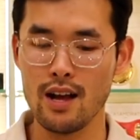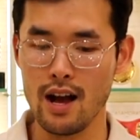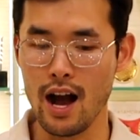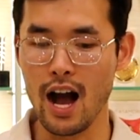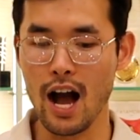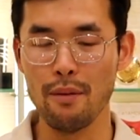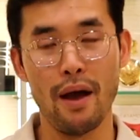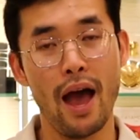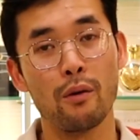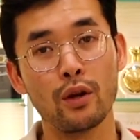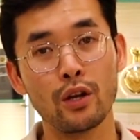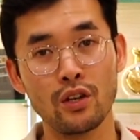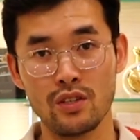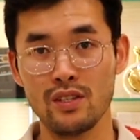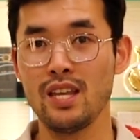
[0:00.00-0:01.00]
And we
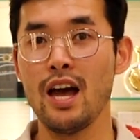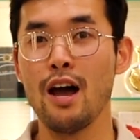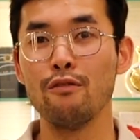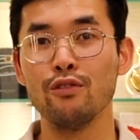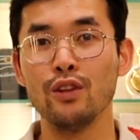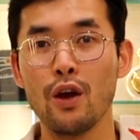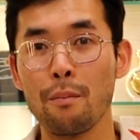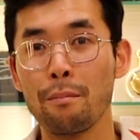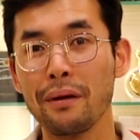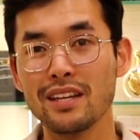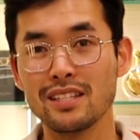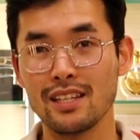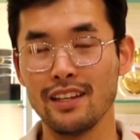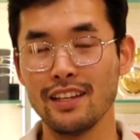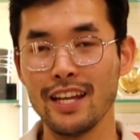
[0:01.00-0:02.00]
don't just have their
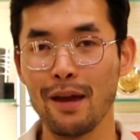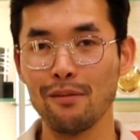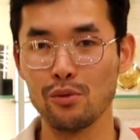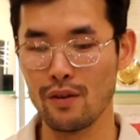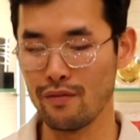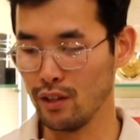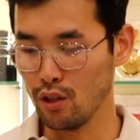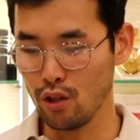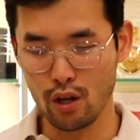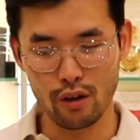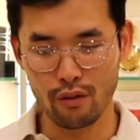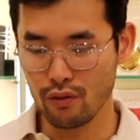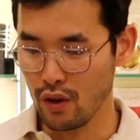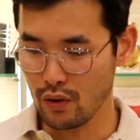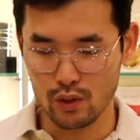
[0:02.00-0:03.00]
best-selling names, we have a lot
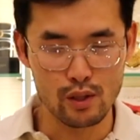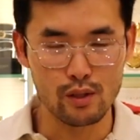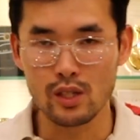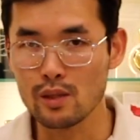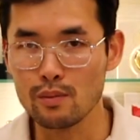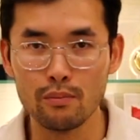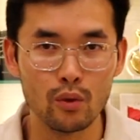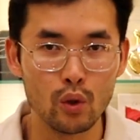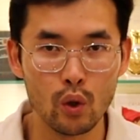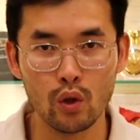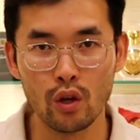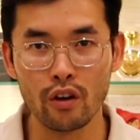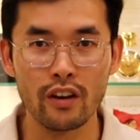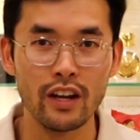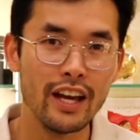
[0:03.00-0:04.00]
of their
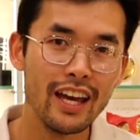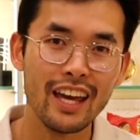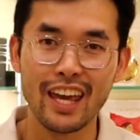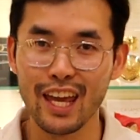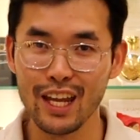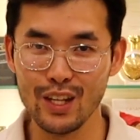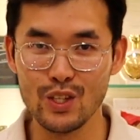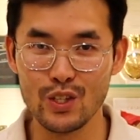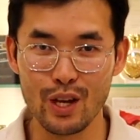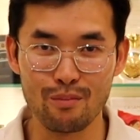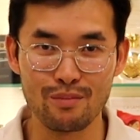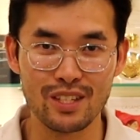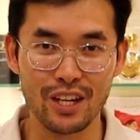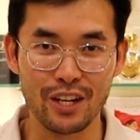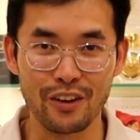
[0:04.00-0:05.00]
smaller hidden
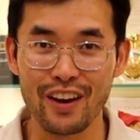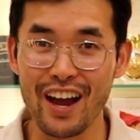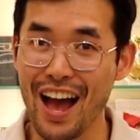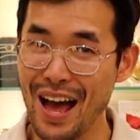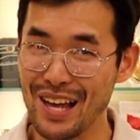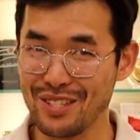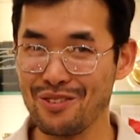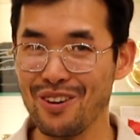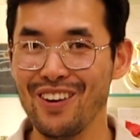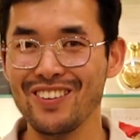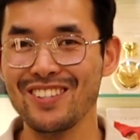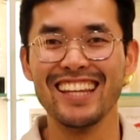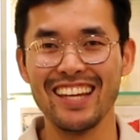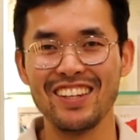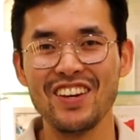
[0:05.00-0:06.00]
gems here as well.
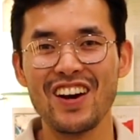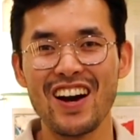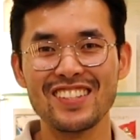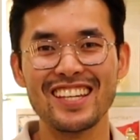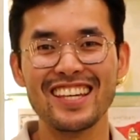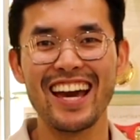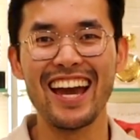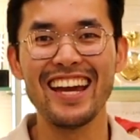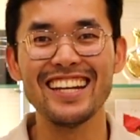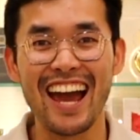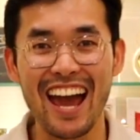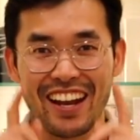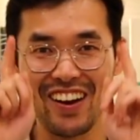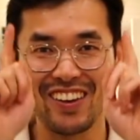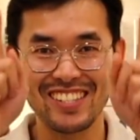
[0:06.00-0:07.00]
Thank you guys again,
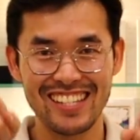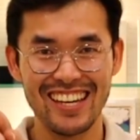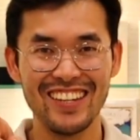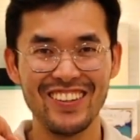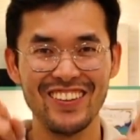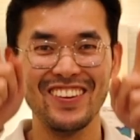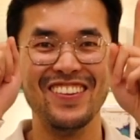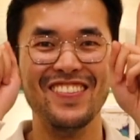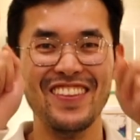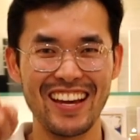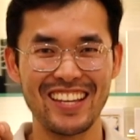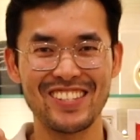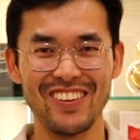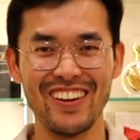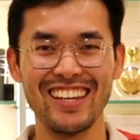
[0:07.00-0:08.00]
and I'll see you
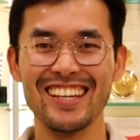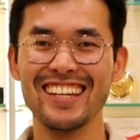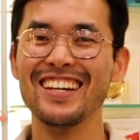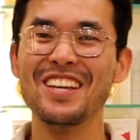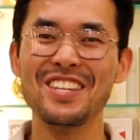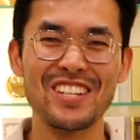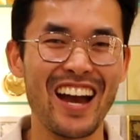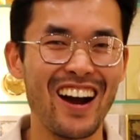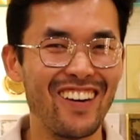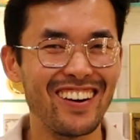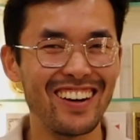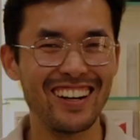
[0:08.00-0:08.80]
next week. Ciao.